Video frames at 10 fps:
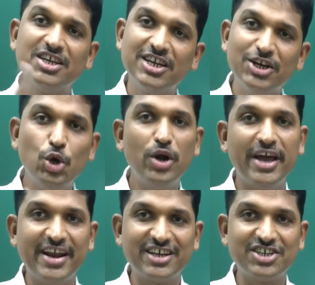no
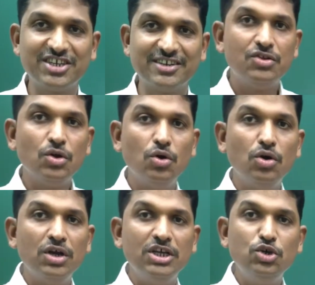direction.
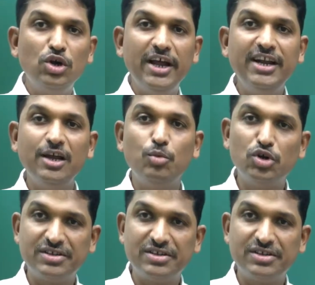So, you learn about